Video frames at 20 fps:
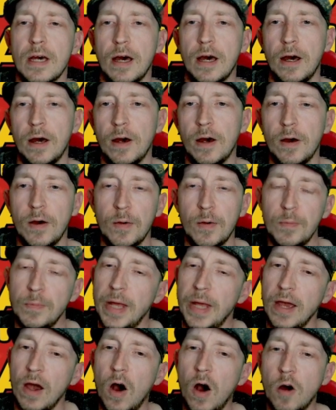
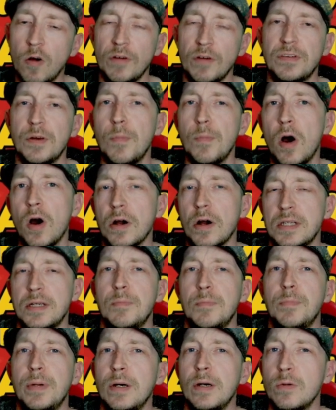they are off the
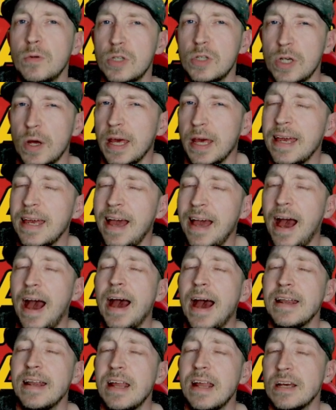marketing build, so they
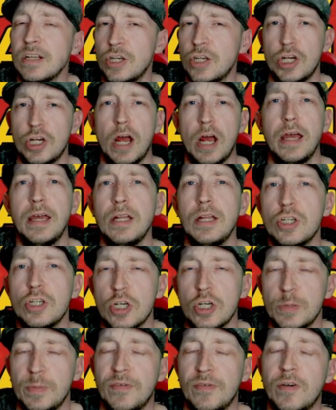can change
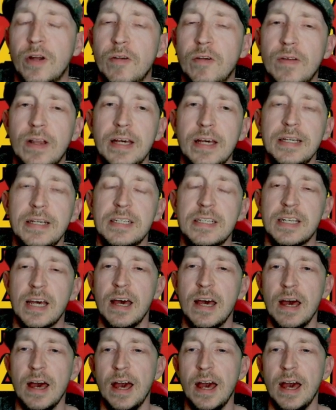just before they're released.